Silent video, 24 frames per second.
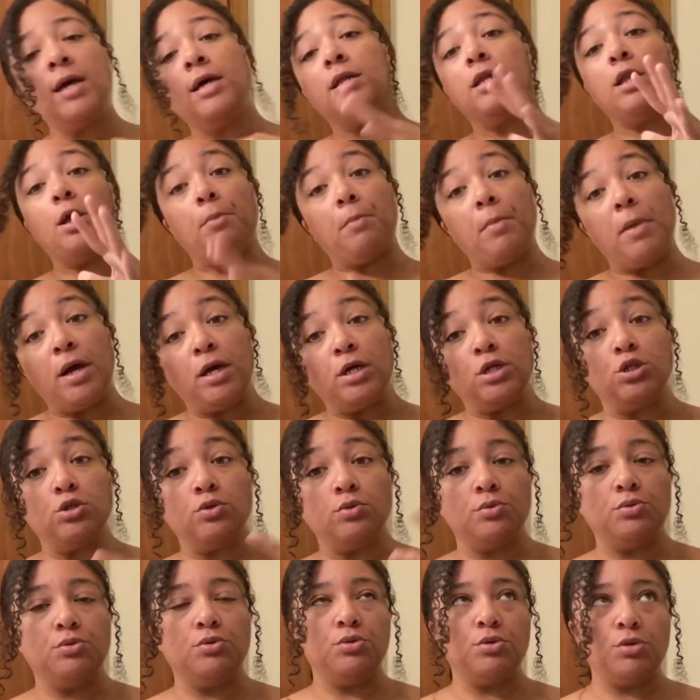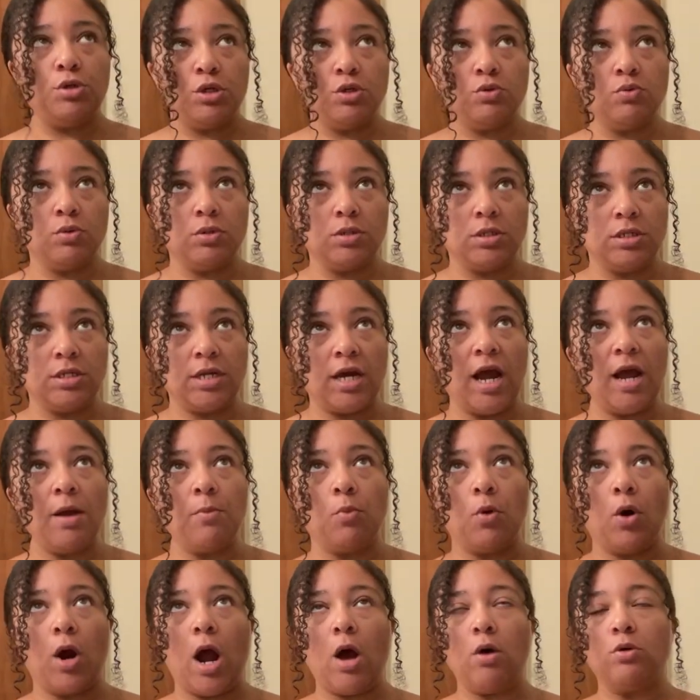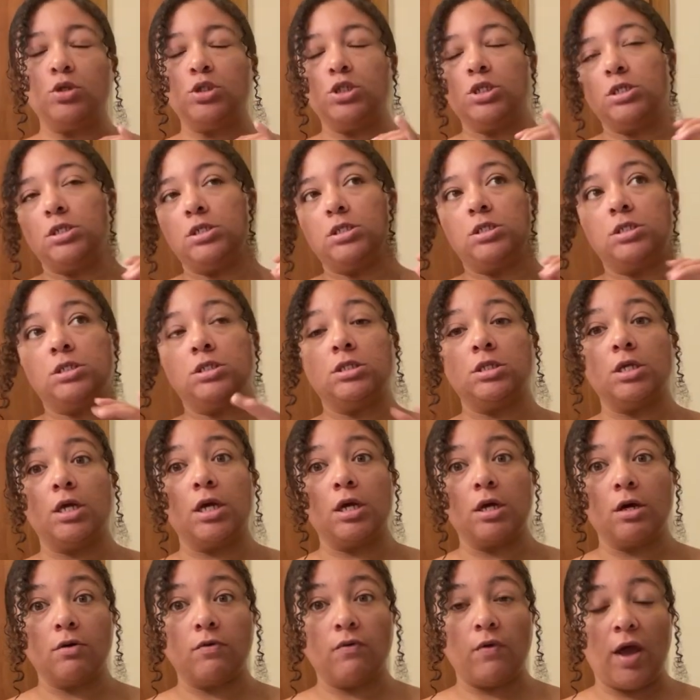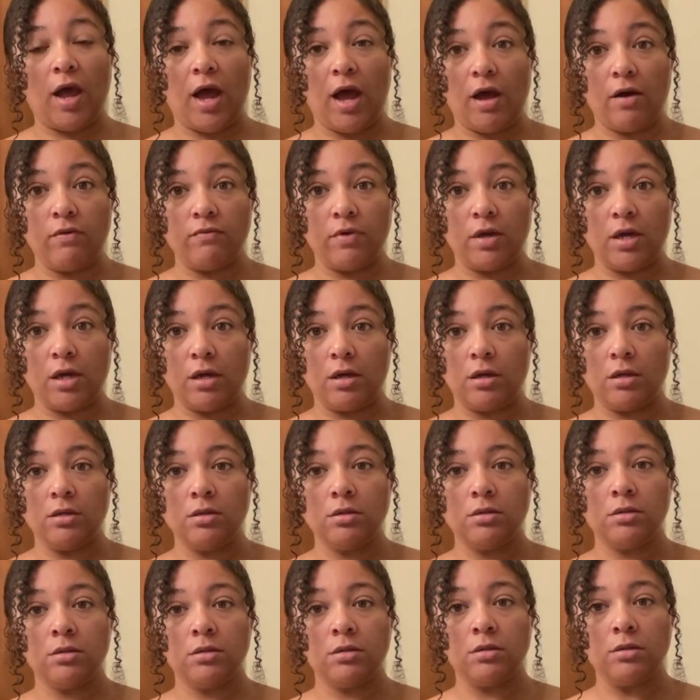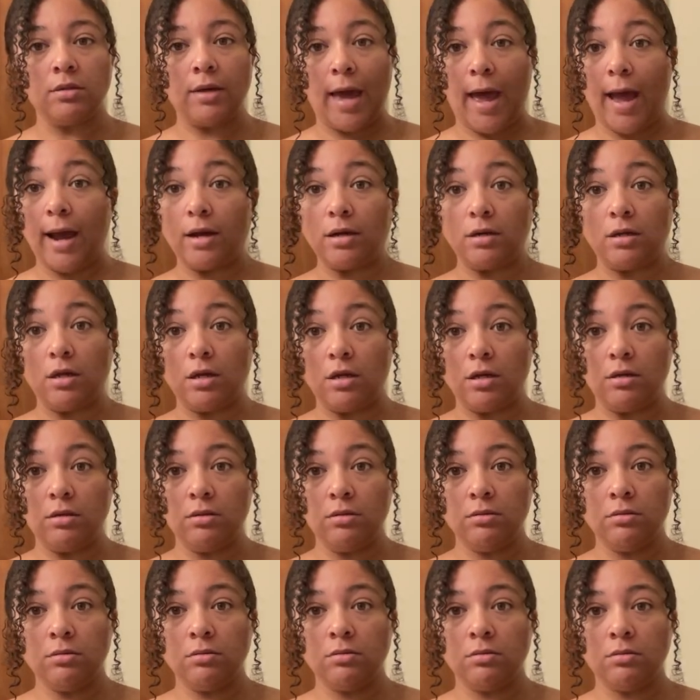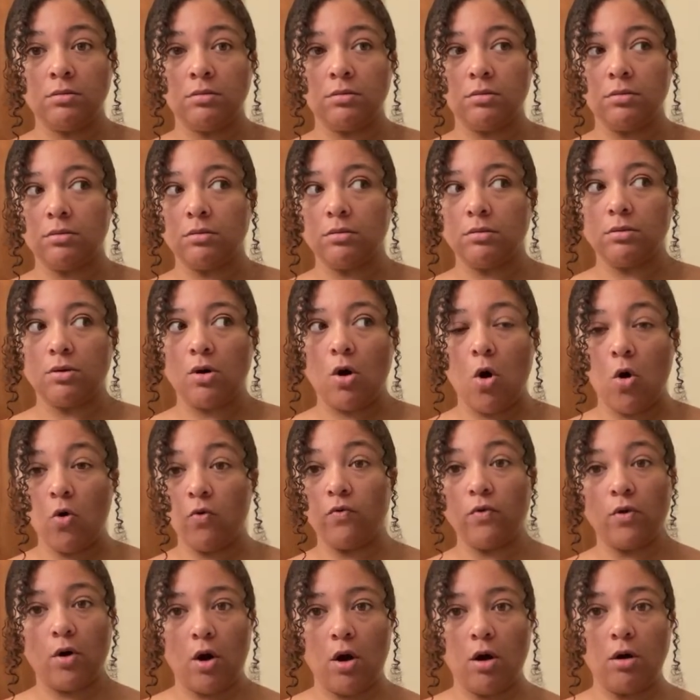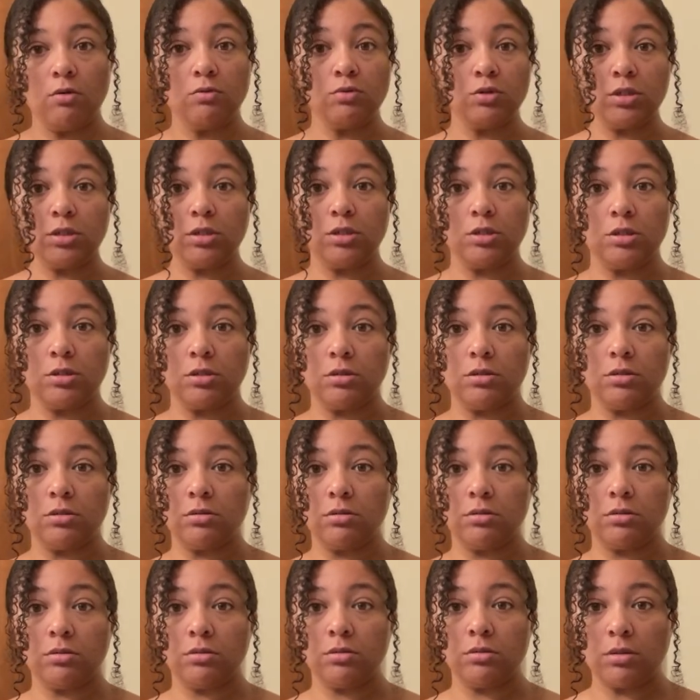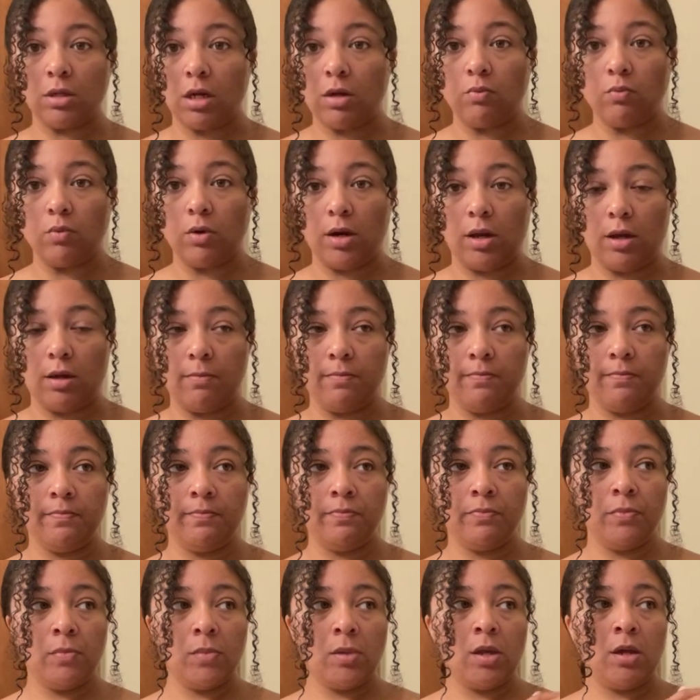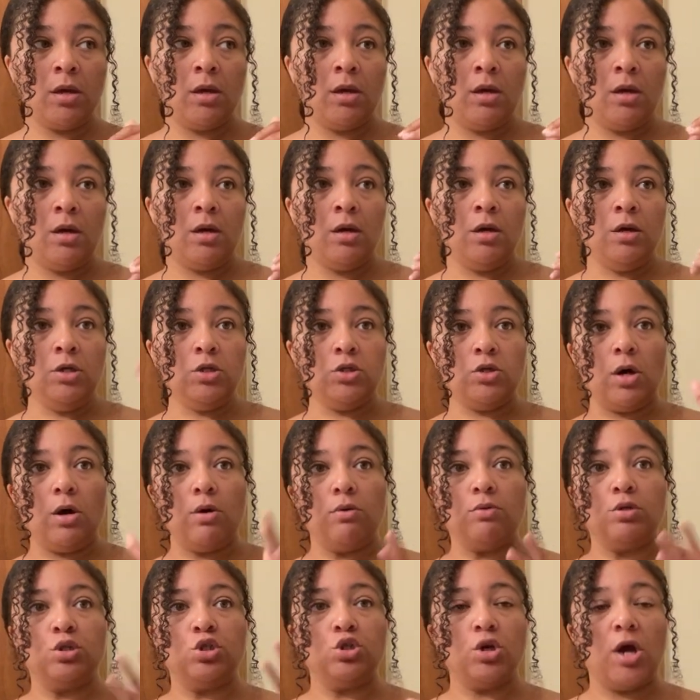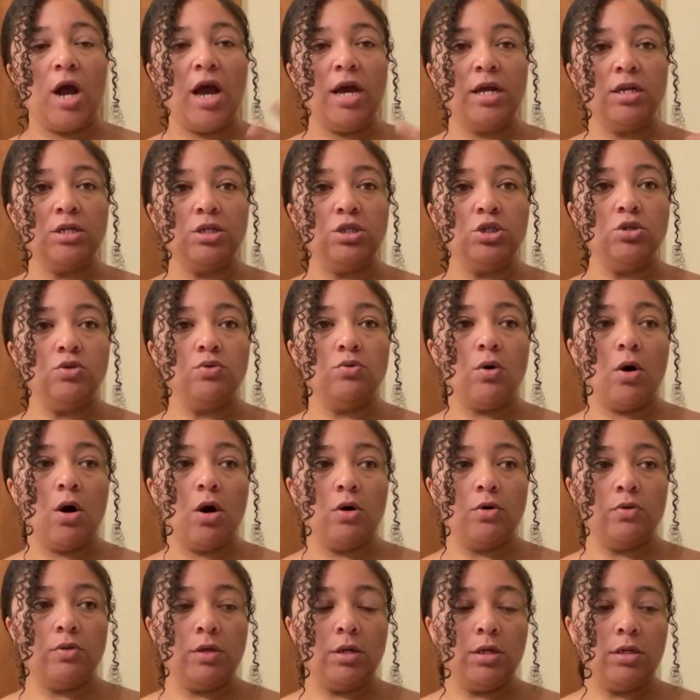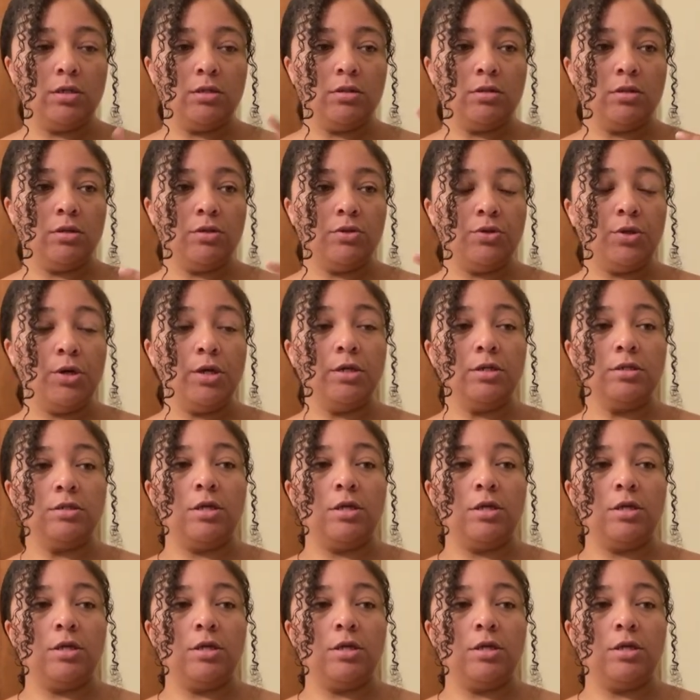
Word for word: Now, mind you, this was a time where I was just sick of having acne. Overall, I was just done with it. So I would try to do all these things